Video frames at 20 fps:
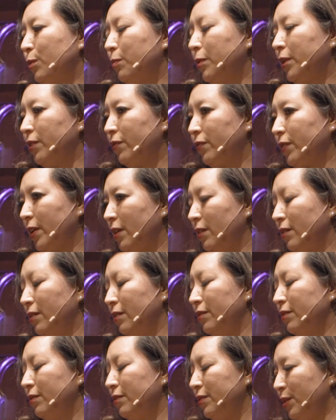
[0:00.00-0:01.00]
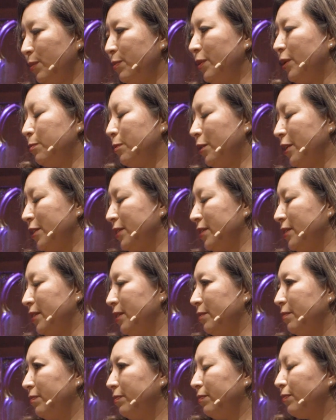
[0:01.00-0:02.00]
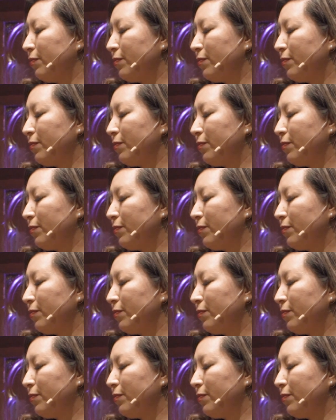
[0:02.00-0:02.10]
woman of color to be president.